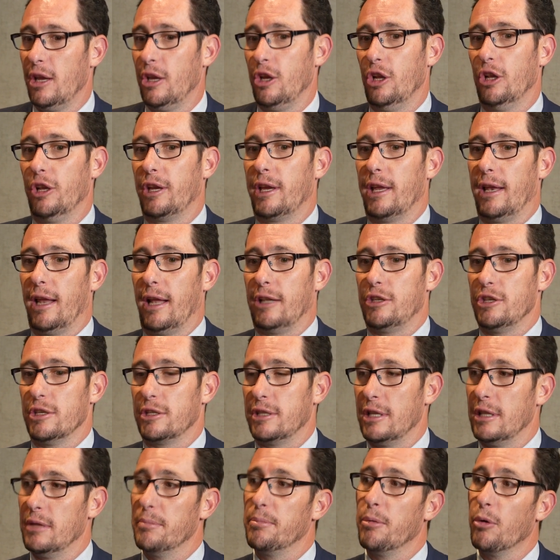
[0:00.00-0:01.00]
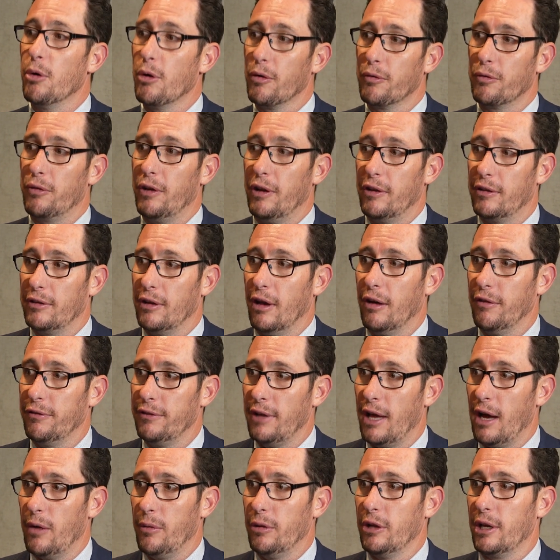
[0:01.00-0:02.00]
You're looking at just in the porphyry
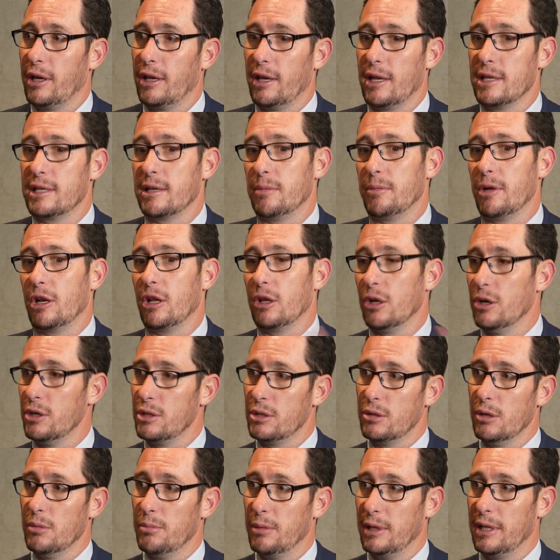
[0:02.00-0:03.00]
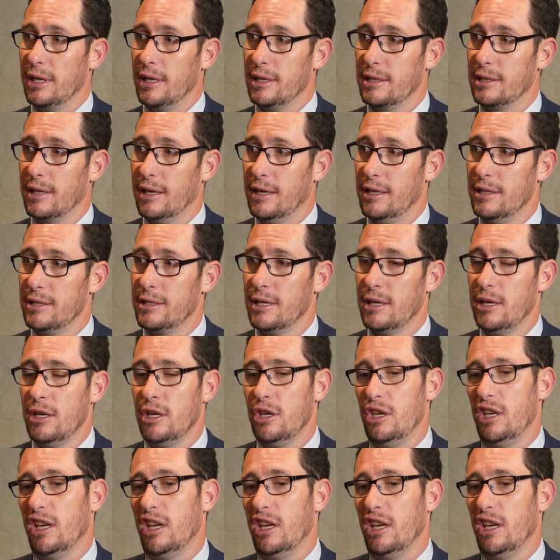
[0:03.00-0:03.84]
itself now, we're looking at somewhere close to a billion tons.